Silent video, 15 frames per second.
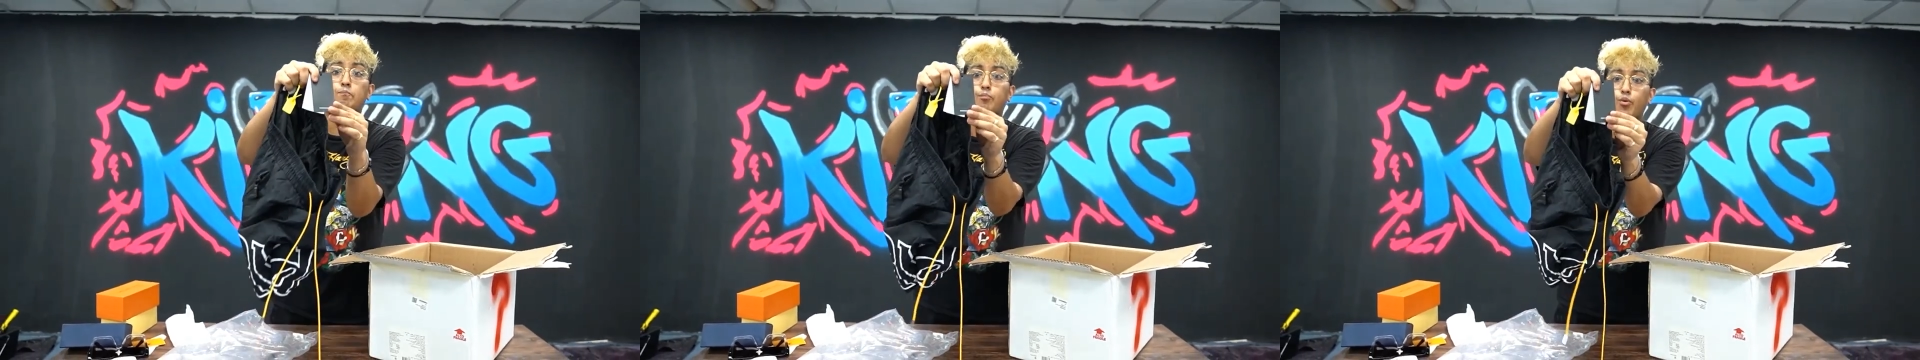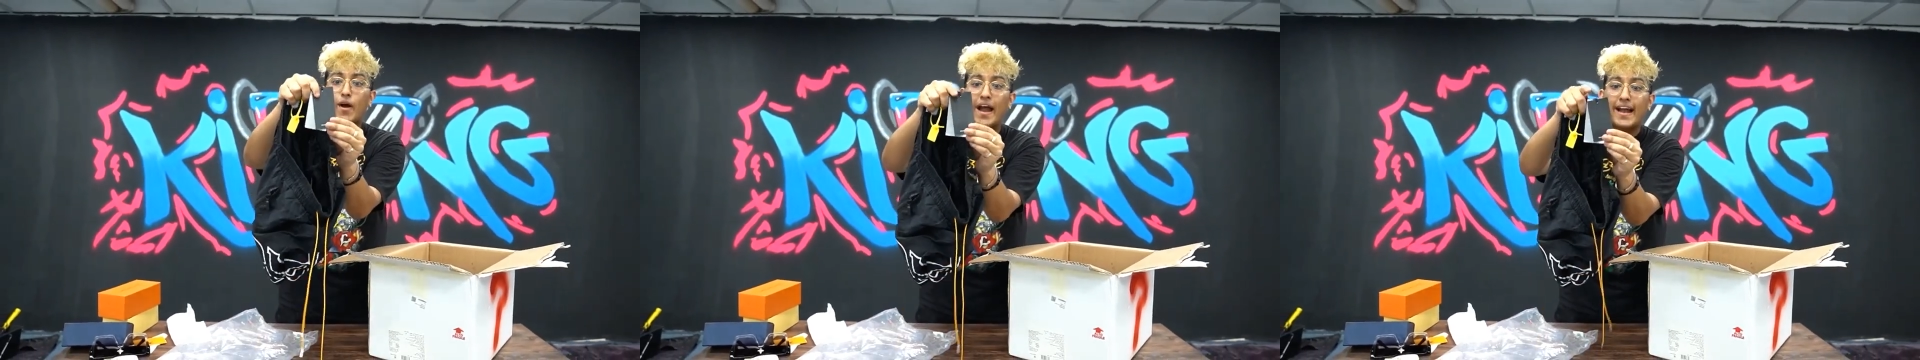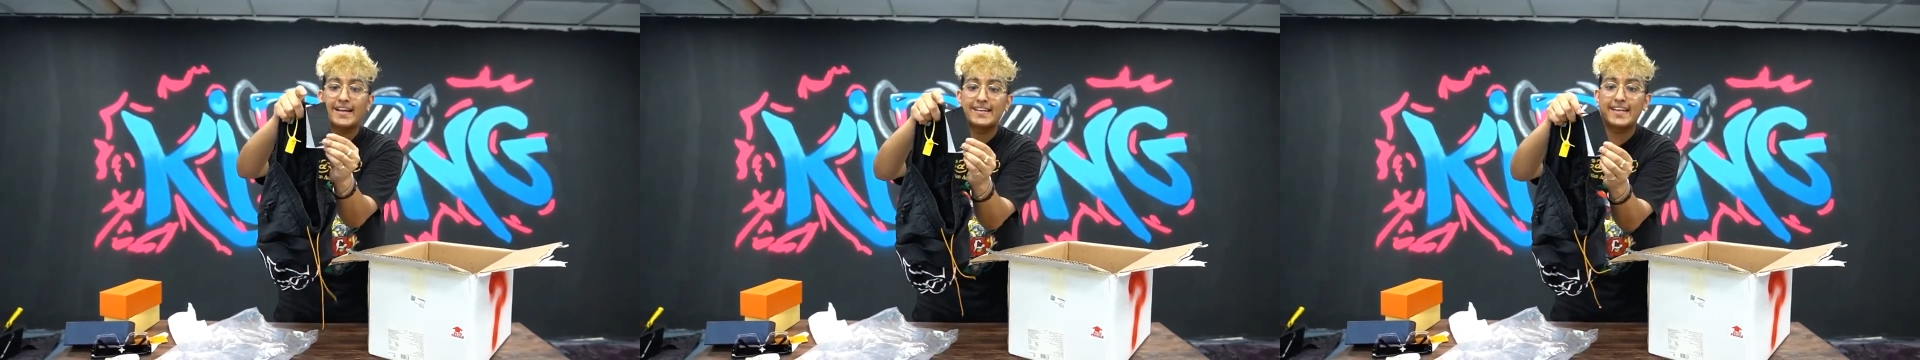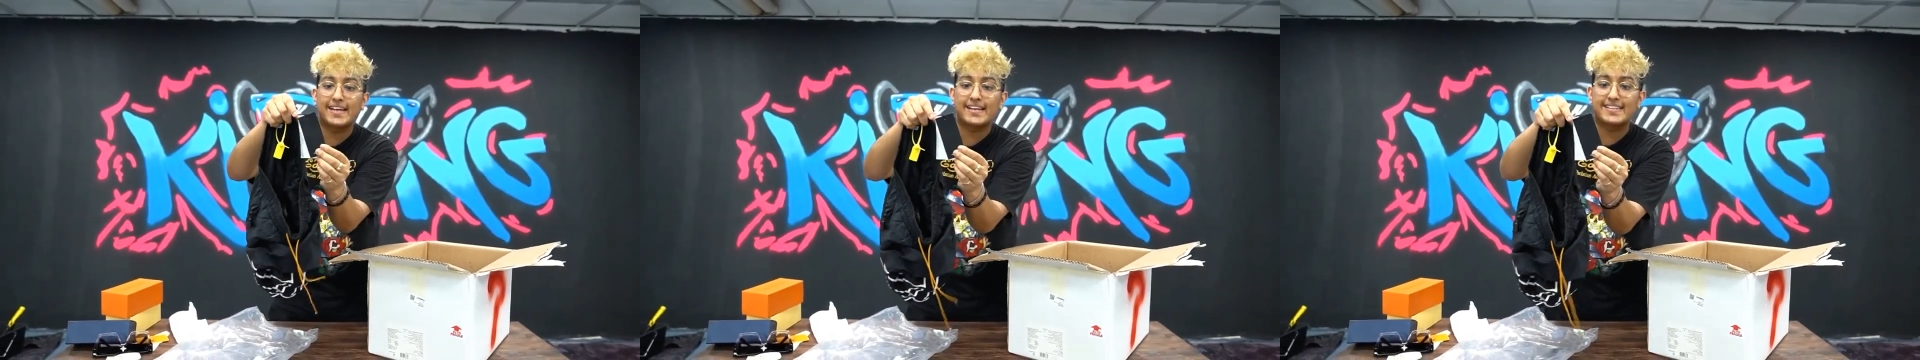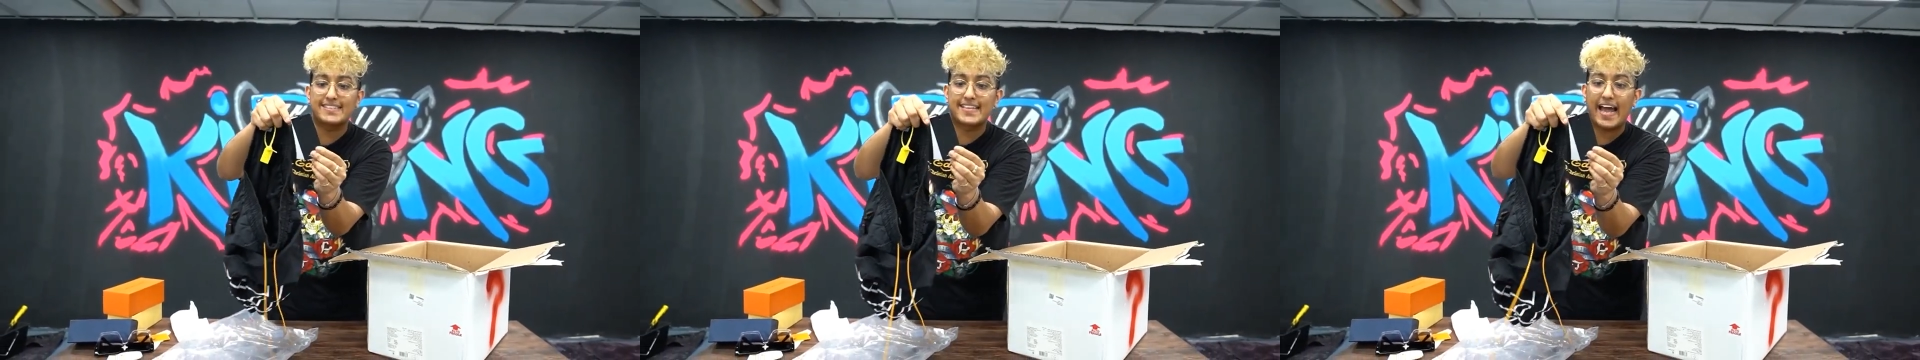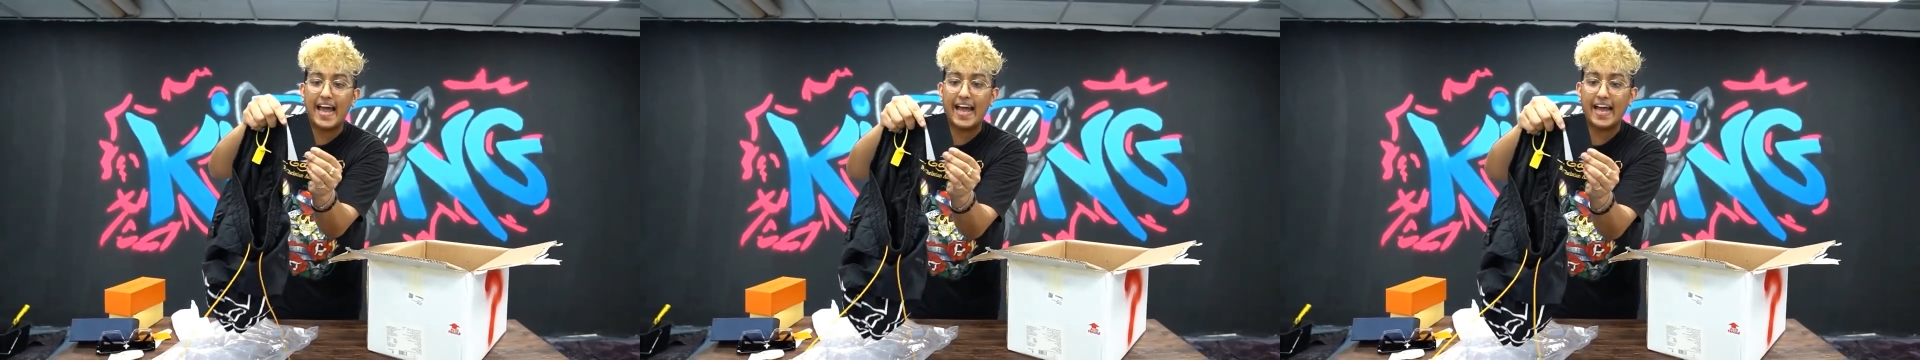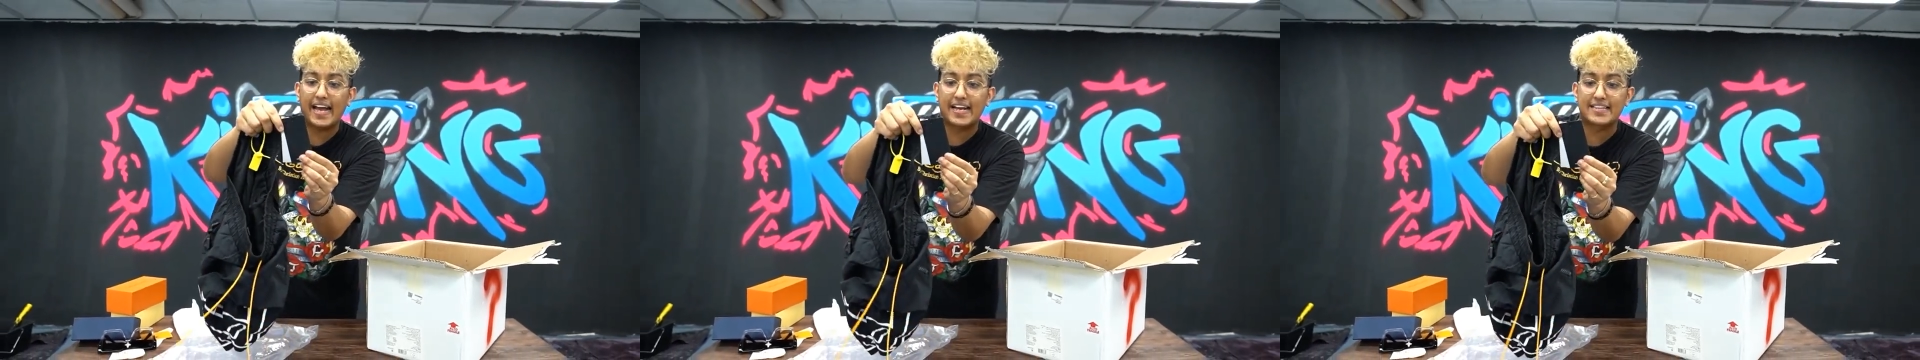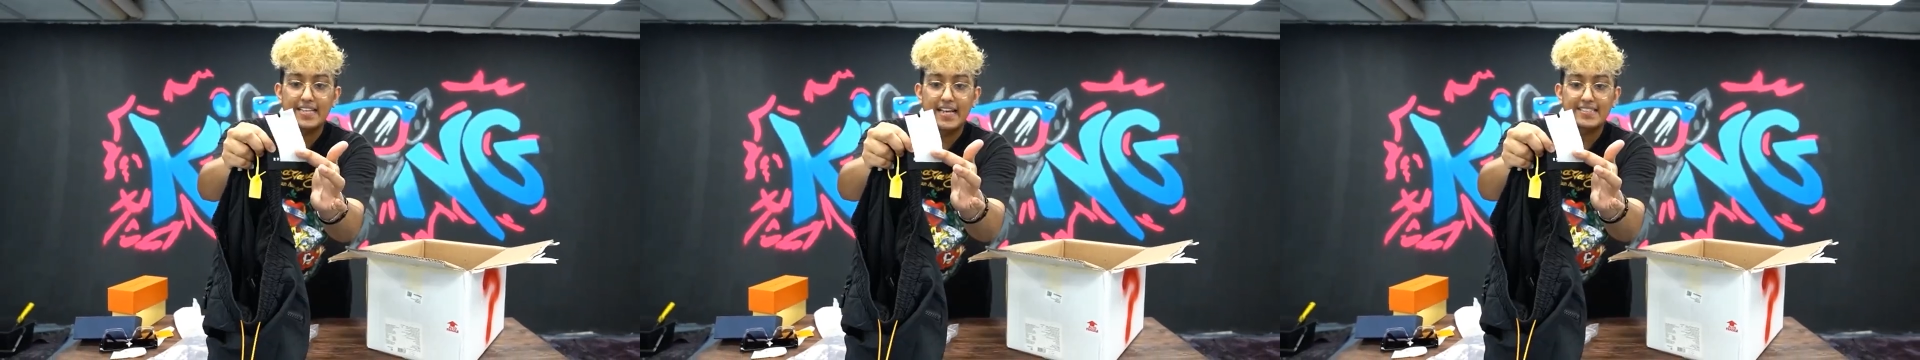branding
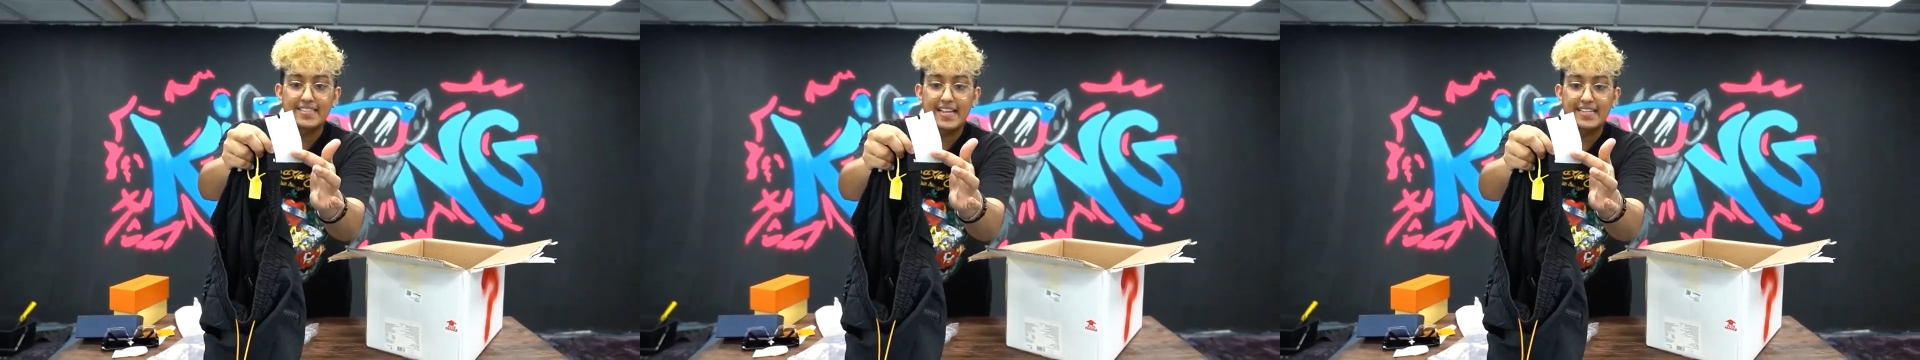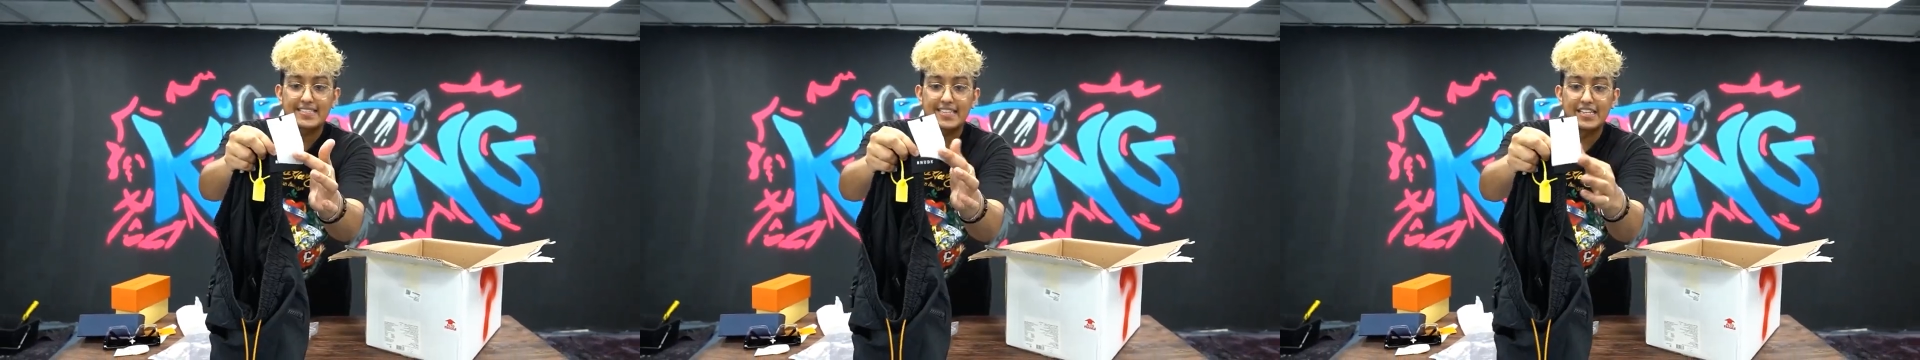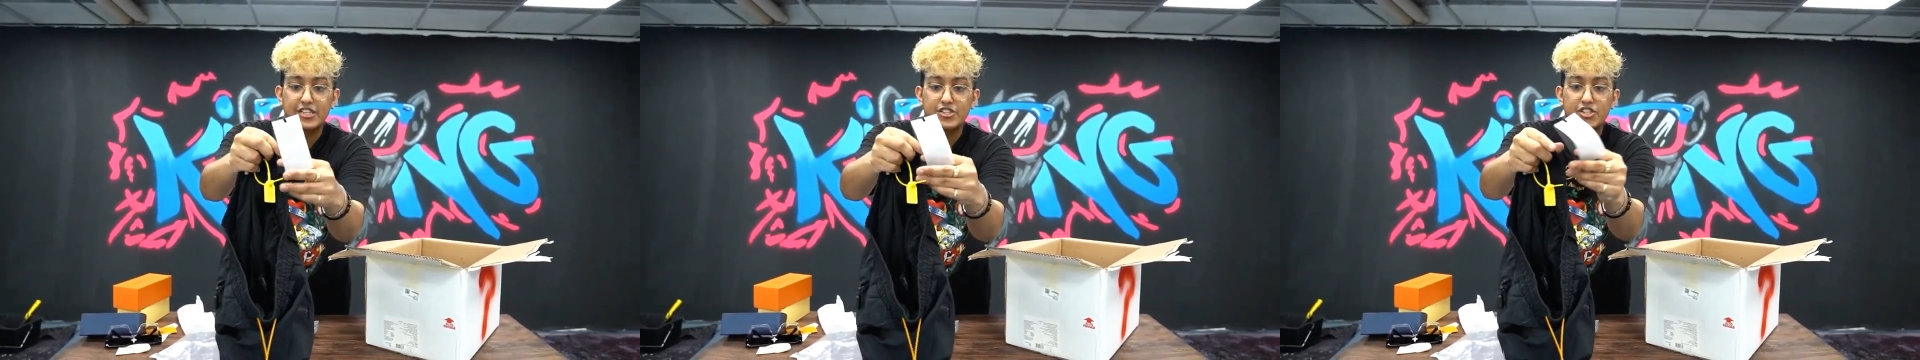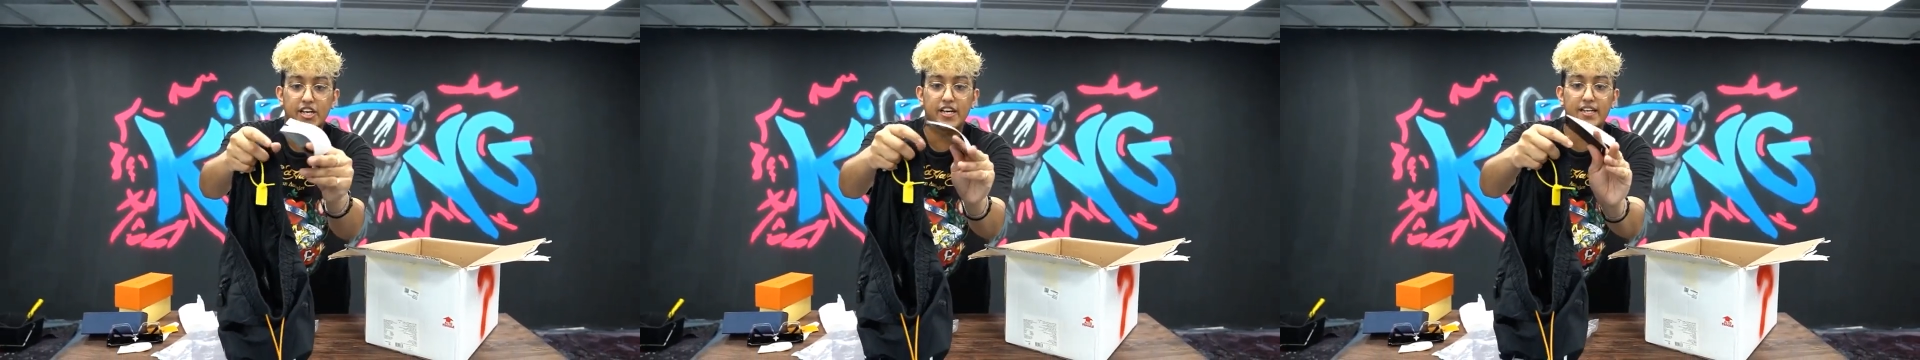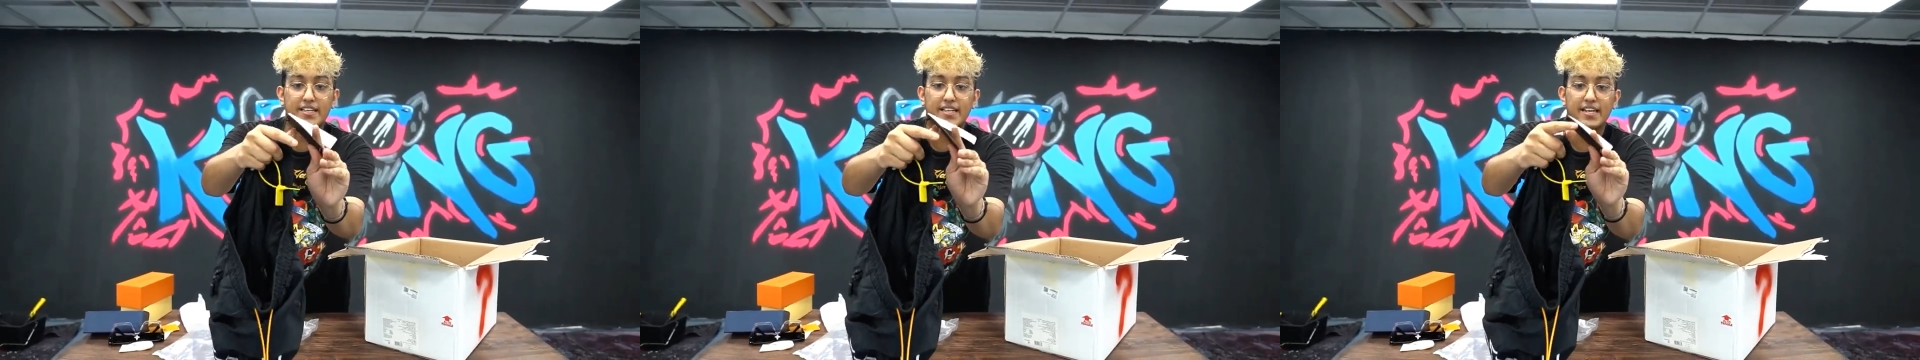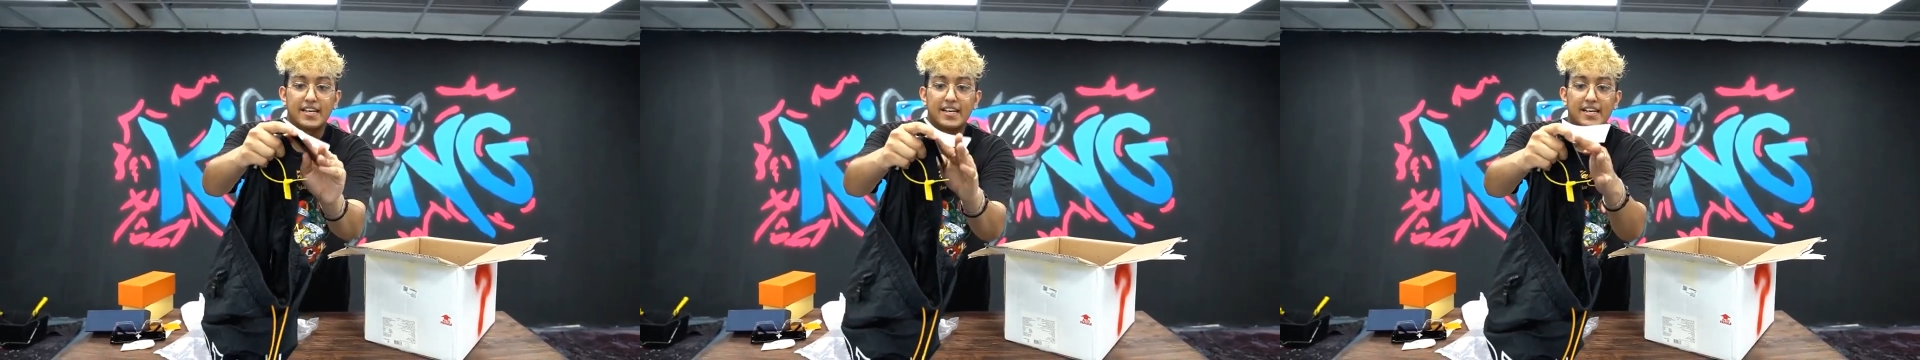tags. Says that it's legit.